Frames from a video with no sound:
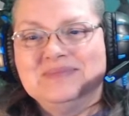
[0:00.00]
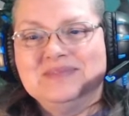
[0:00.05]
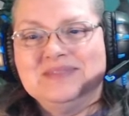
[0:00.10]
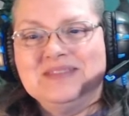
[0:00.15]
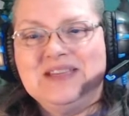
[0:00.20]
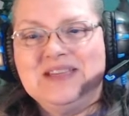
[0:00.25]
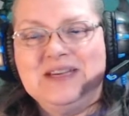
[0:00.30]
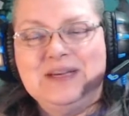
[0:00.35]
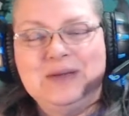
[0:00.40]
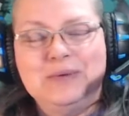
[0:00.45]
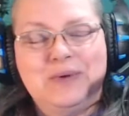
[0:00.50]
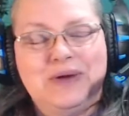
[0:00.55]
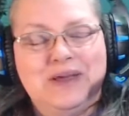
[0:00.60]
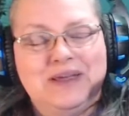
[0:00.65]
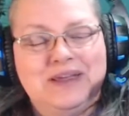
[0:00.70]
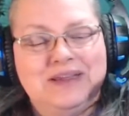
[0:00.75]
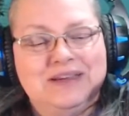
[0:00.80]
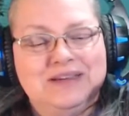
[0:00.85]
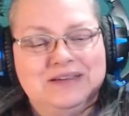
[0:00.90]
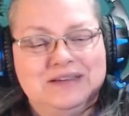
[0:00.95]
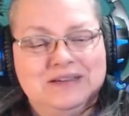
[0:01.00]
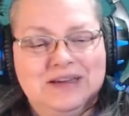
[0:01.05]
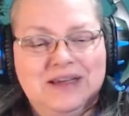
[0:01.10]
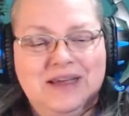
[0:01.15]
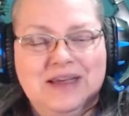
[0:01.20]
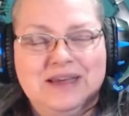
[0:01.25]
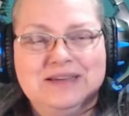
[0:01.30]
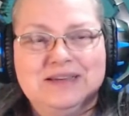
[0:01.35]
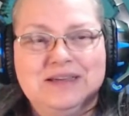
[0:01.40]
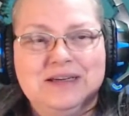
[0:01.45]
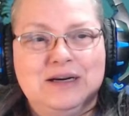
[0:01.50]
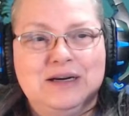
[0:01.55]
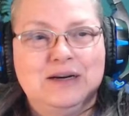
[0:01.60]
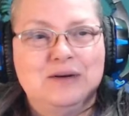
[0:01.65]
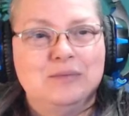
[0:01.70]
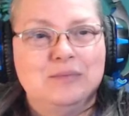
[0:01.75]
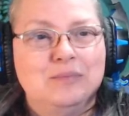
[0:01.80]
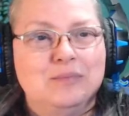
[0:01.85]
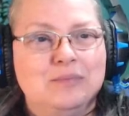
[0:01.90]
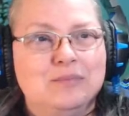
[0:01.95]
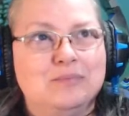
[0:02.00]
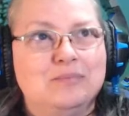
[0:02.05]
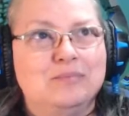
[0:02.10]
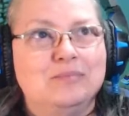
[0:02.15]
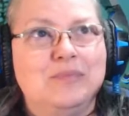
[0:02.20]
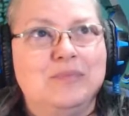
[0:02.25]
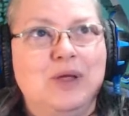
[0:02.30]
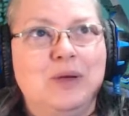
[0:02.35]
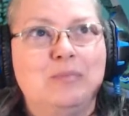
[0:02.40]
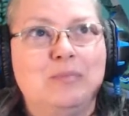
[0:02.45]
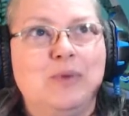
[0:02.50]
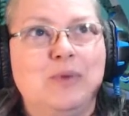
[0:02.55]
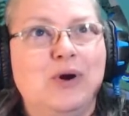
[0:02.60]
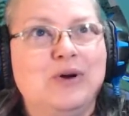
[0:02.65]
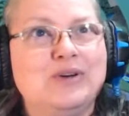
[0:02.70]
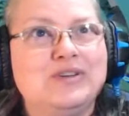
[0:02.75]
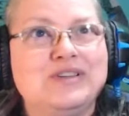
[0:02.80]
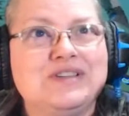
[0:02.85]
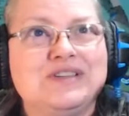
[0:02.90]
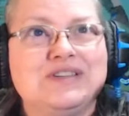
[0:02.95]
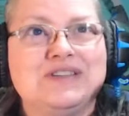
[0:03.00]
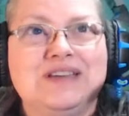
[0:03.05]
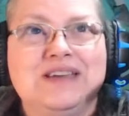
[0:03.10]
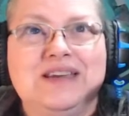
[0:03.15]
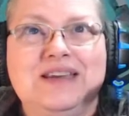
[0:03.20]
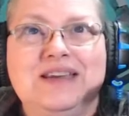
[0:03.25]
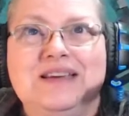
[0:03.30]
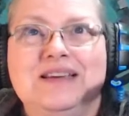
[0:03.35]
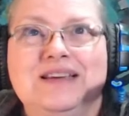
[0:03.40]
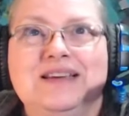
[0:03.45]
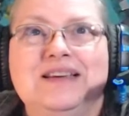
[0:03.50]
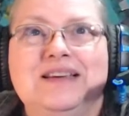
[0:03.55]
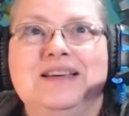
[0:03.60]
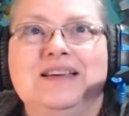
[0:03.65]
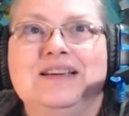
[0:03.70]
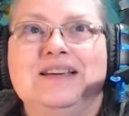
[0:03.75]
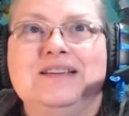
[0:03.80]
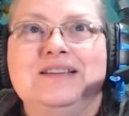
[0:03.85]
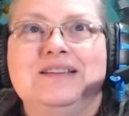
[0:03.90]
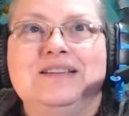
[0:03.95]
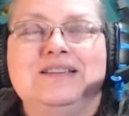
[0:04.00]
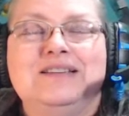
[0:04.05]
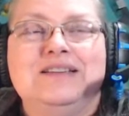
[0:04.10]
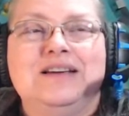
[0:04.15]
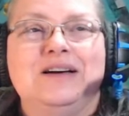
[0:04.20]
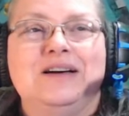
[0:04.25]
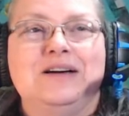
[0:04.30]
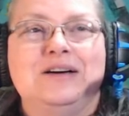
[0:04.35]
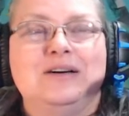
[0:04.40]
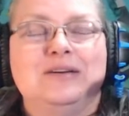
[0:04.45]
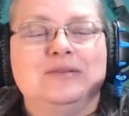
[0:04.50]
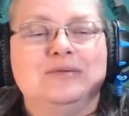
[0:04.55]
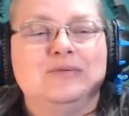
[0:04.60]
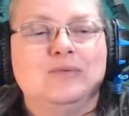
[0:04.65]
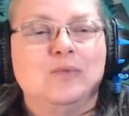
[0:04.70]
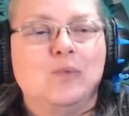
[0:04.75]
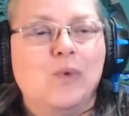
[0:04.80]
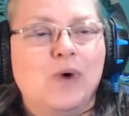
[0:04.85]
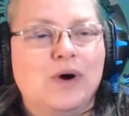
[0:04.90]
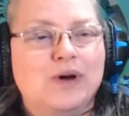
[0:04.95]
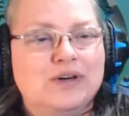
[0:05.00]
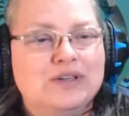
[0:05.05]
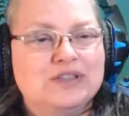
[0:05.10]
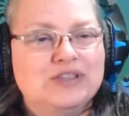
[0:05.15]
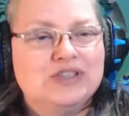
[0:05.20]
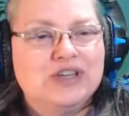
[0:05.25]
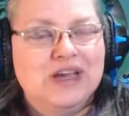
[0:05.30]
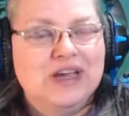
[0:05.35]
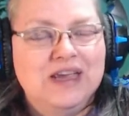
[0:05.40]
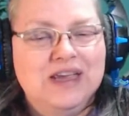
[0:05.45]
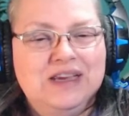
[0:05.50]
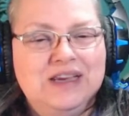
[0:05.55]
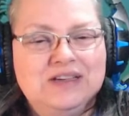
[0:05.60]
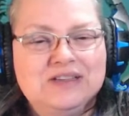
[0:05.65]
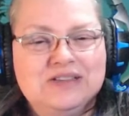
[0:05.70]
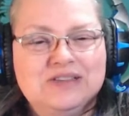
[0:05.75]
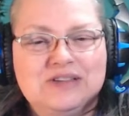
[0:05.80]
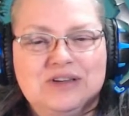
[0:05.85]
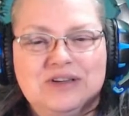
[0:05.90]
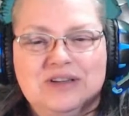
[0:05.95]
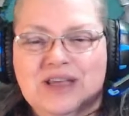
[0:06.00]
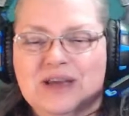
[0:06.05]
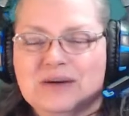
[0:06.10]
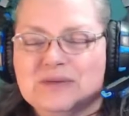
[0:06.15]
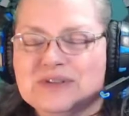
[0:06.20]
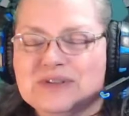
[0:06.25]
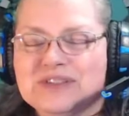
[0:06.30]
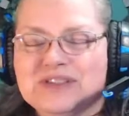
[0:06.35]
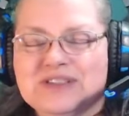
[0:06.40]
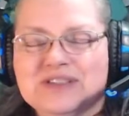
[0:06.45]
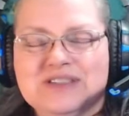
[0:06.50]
anyway, I did an emergency water change. That was the